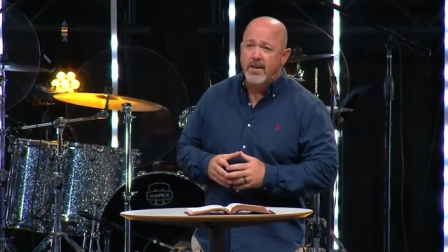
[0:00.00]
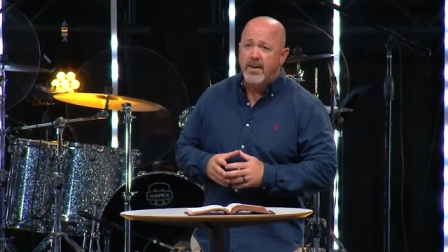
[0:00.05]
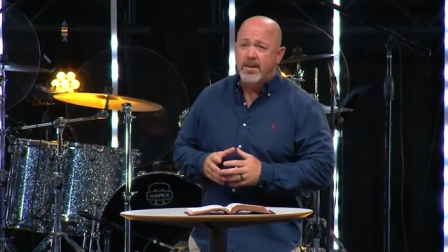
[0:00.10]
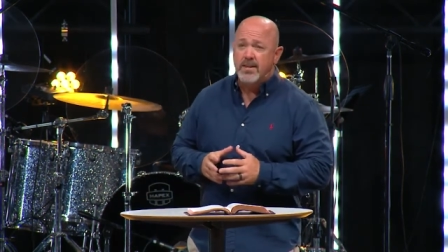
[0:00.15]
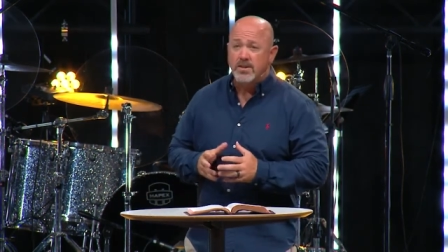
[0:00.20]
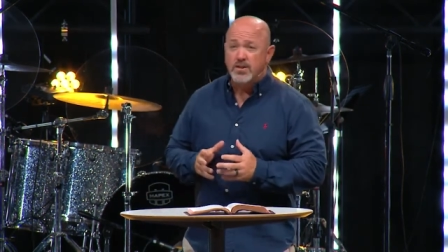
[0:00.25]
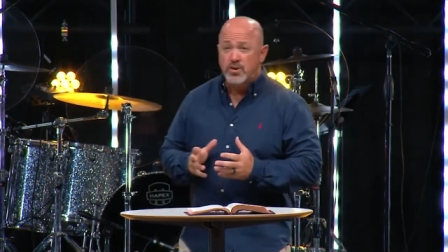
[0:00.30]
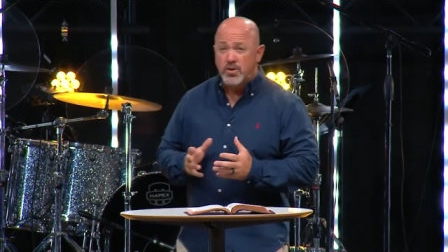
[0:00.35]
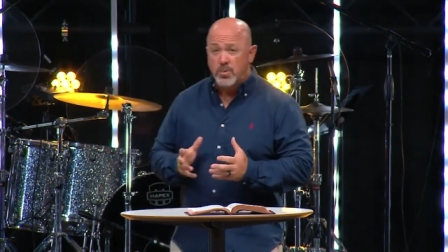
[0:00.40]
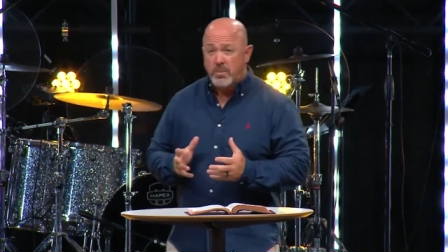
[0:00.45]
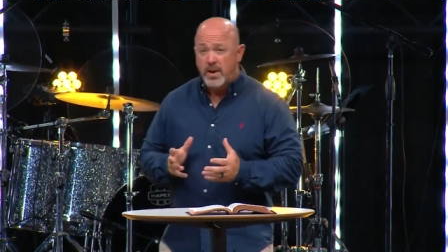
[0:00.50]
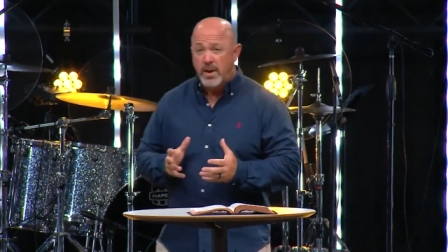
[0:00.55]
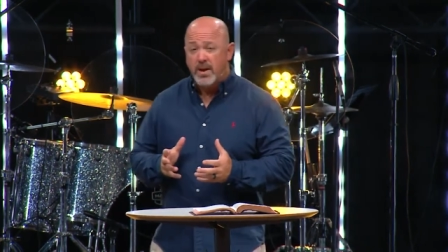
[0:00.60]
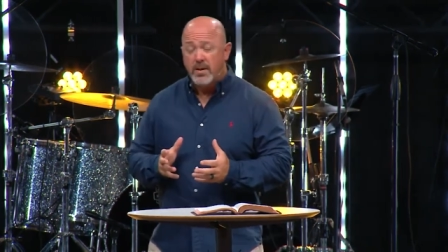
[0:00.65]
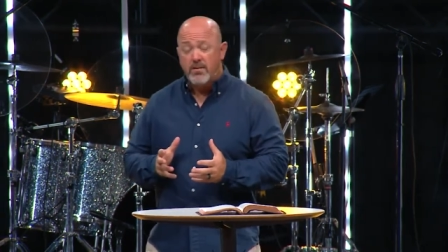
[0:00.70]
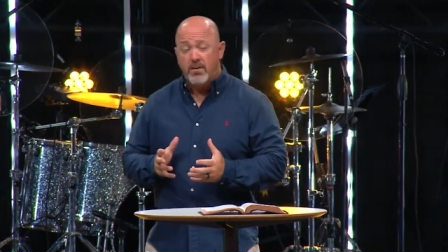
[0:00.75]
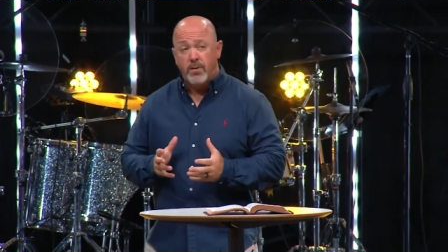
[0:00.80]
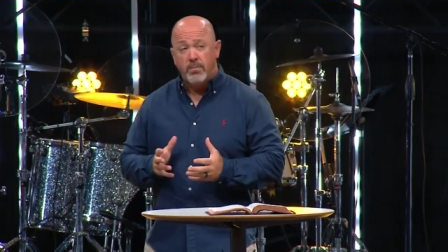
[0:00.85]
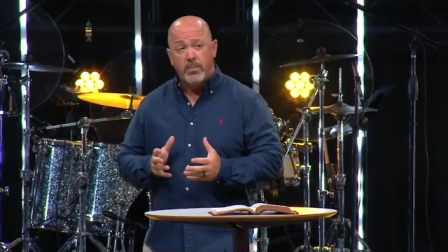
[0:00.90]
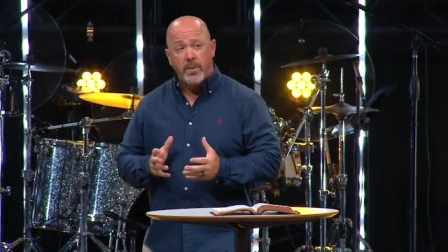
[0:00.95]
And so many
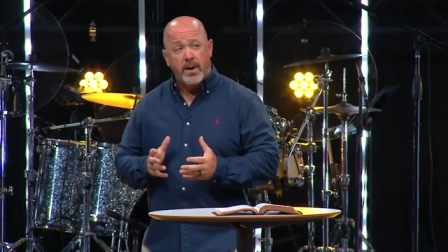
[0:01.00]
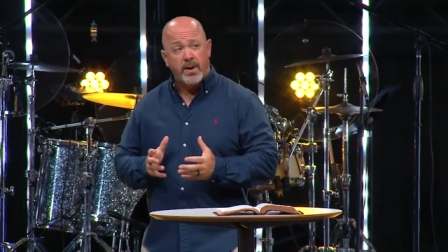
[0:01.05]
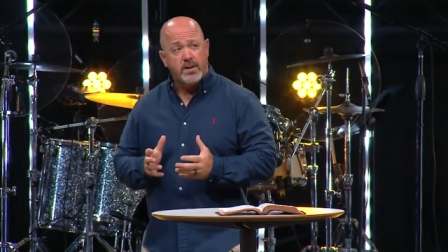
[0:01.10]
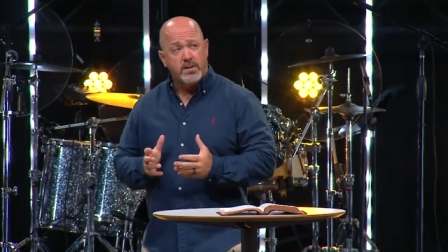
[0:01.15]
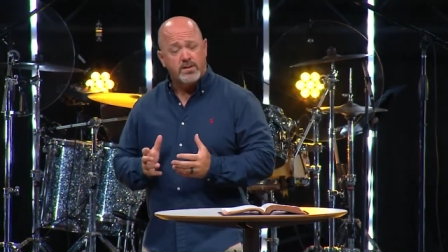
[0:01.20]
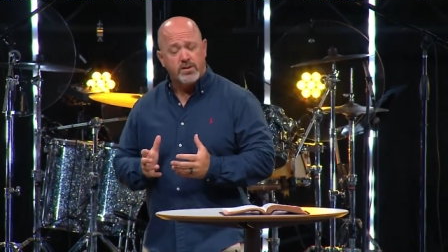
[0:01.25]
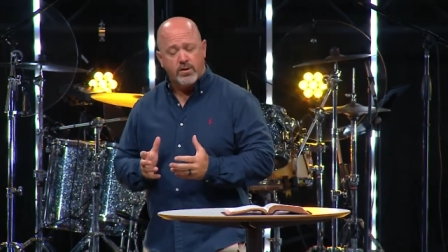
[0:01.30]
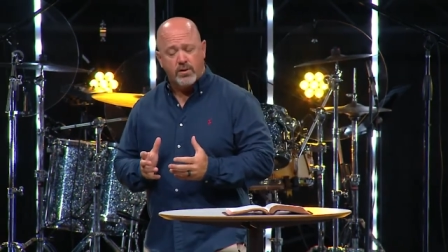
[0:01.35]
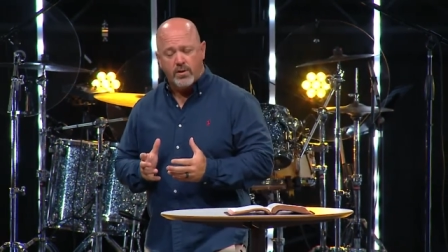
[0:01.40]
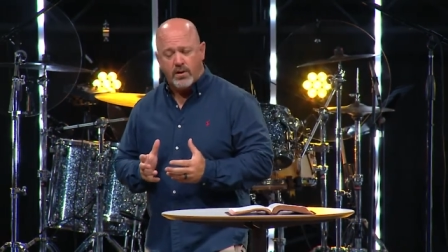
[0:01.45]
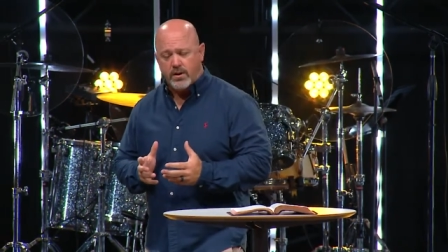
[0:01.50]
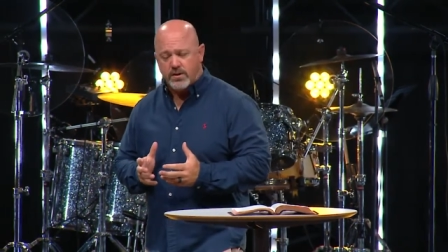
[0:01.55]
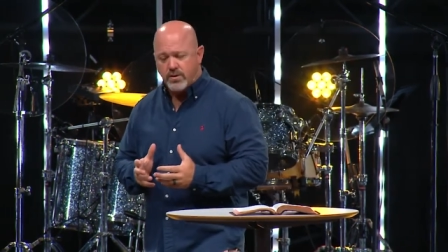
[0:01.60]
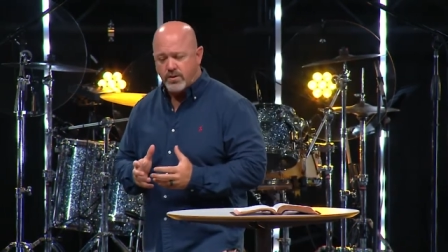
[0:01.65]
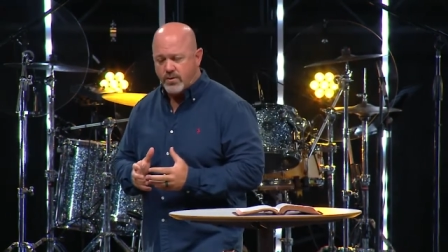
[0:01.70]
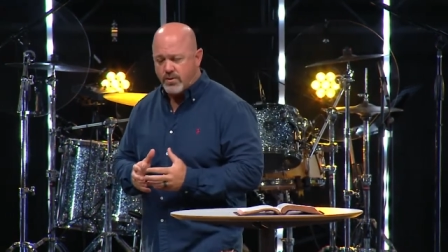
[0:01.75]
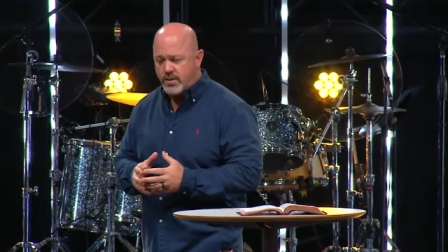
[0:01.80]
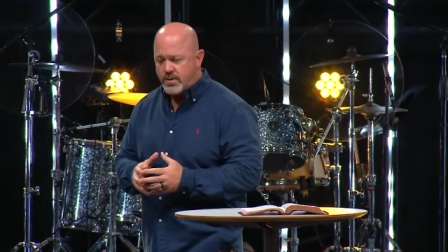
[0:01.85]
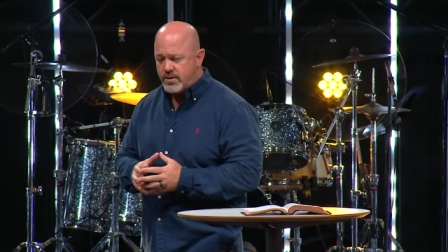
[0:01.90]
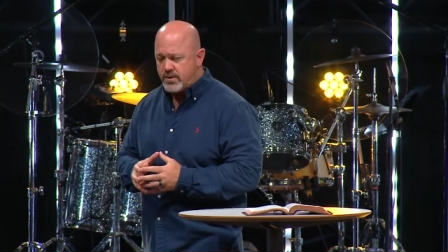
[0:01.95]
of our parents are
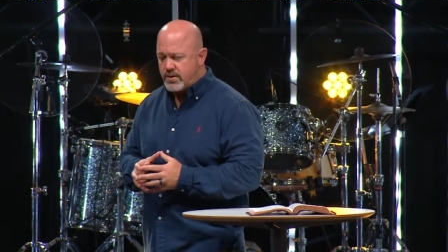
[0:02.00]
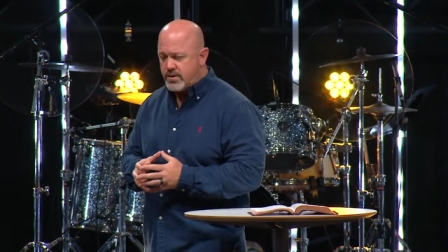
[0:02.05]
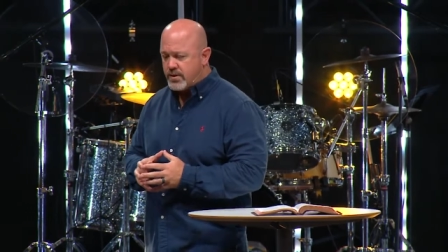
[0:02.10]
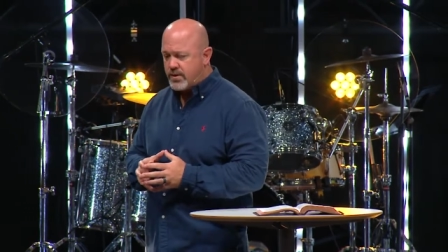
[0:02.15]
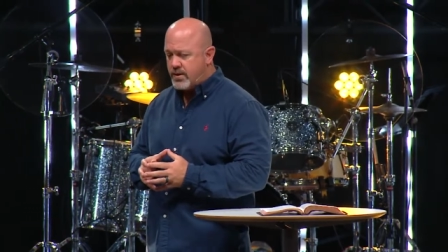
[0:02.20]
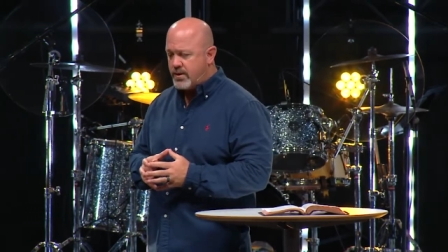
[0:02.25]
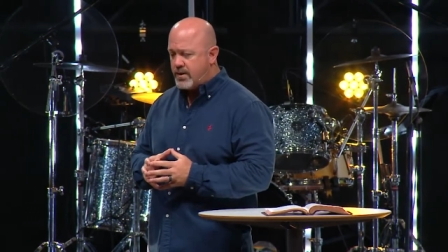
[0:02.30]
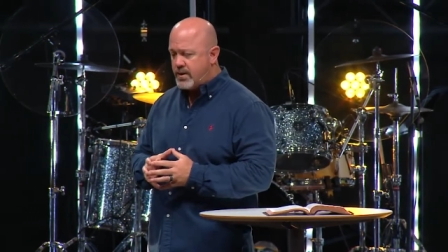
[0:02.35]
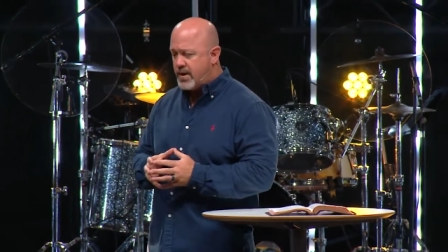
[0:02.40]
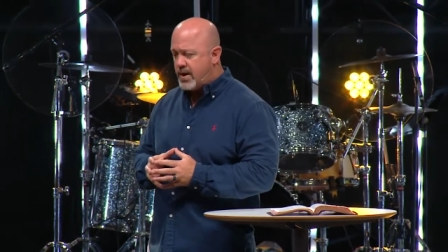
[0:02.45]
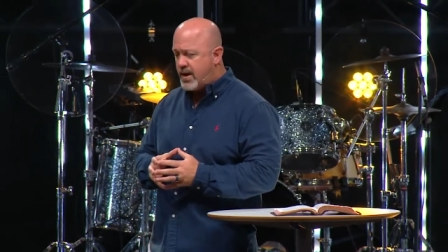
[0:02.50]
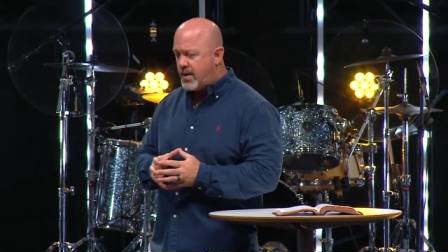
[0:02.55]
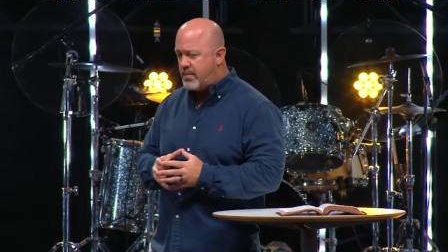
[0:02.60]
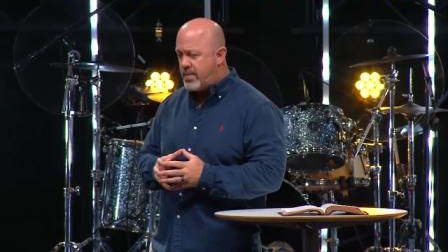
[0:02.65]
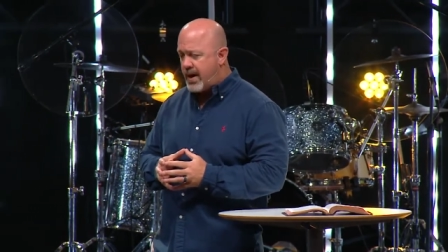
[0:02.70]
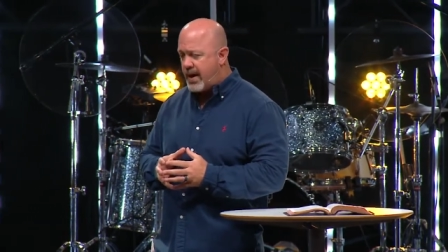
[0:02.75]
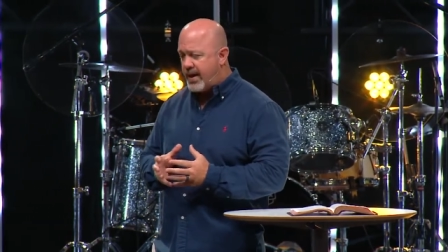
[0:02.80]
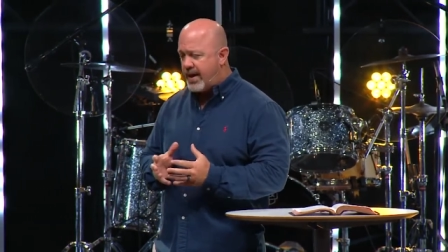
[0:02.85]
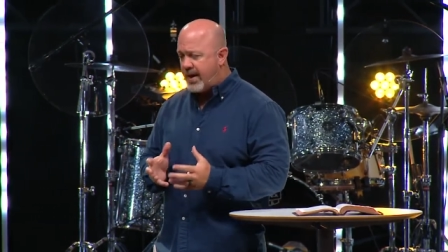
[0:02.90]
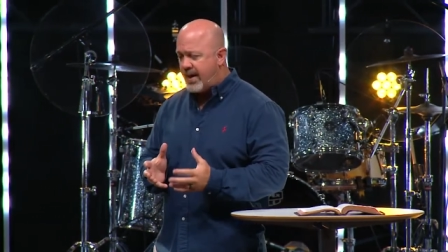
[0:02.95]
also concerned
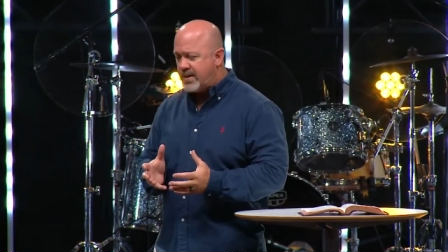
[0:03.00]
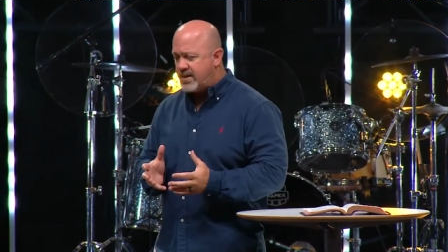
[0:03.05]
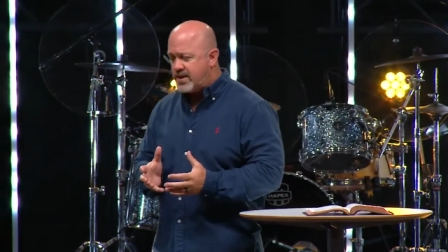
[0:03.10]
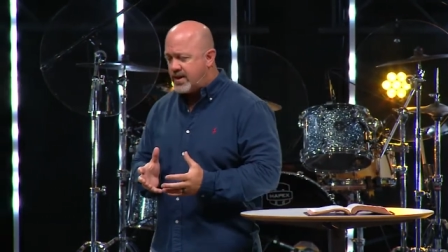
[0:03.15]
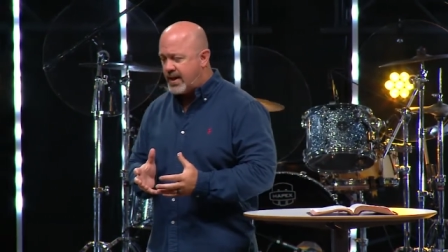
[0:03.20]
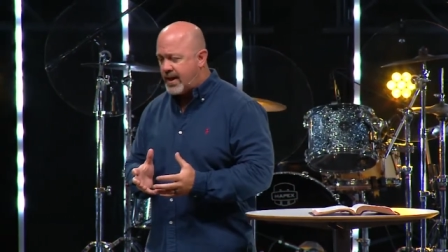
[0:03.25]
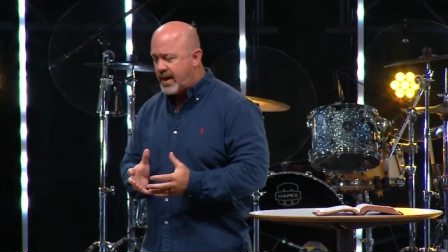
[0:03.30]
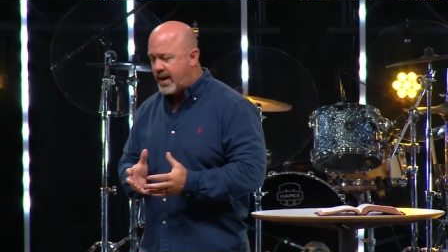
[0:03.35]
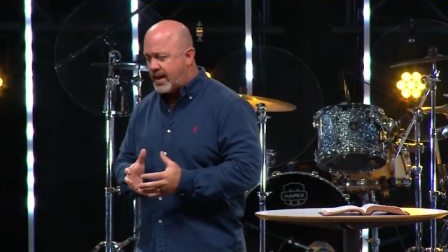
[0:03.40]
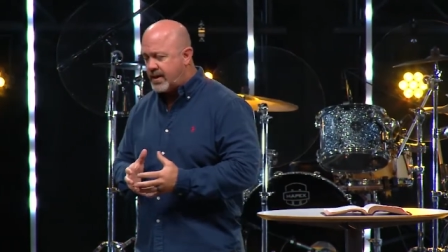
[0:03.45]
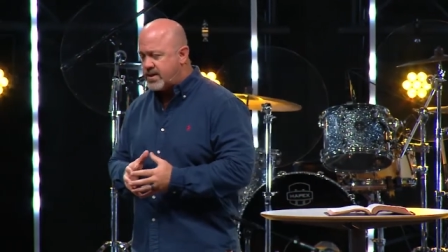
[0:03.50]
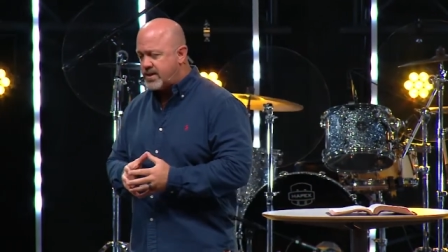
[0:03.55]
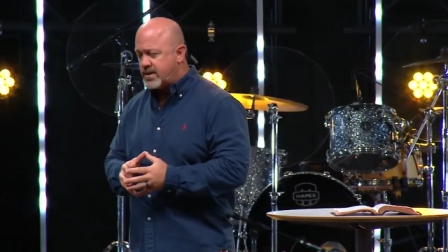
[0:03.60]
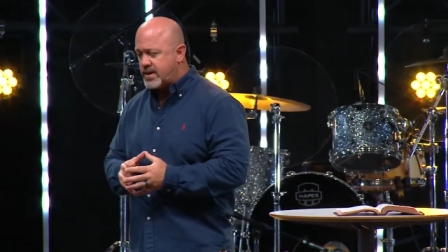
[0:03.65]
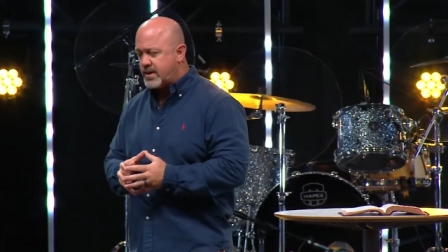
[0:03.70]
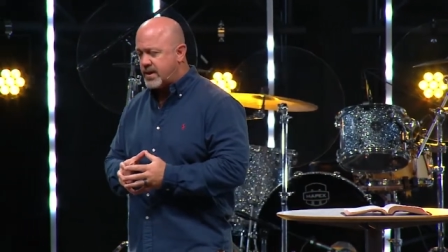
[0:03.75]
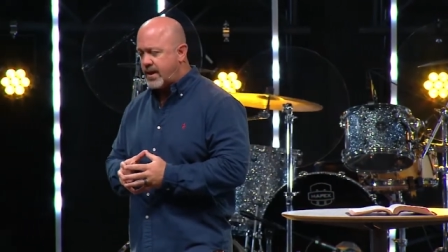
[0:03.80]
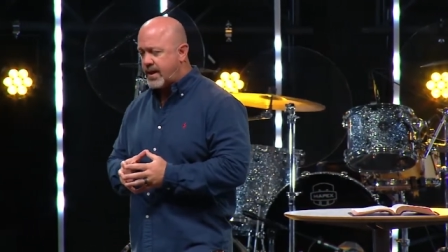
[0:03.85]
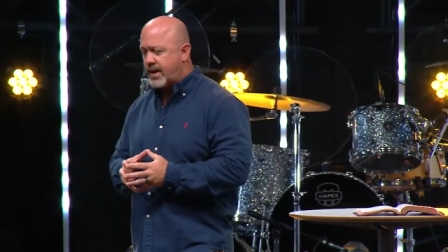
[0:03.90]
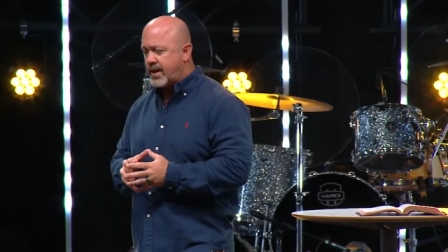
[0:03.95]
about
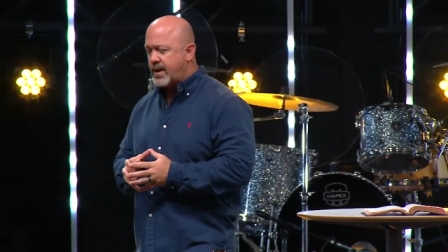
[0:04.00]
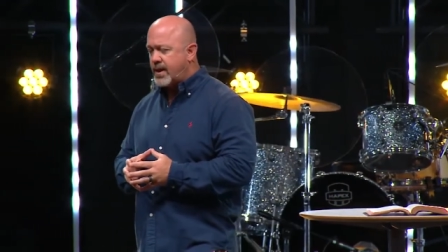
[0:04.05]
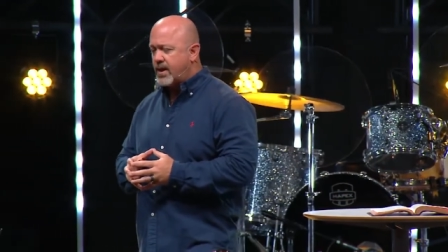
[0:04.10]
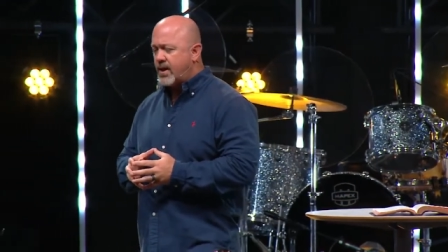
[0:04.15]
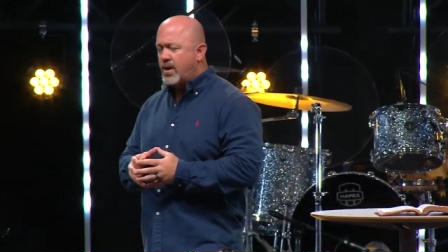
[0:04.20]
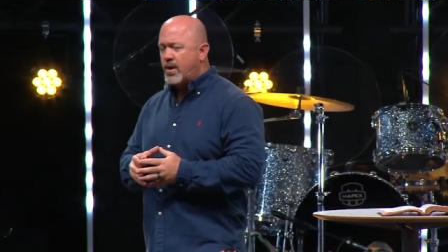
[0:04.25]
education, like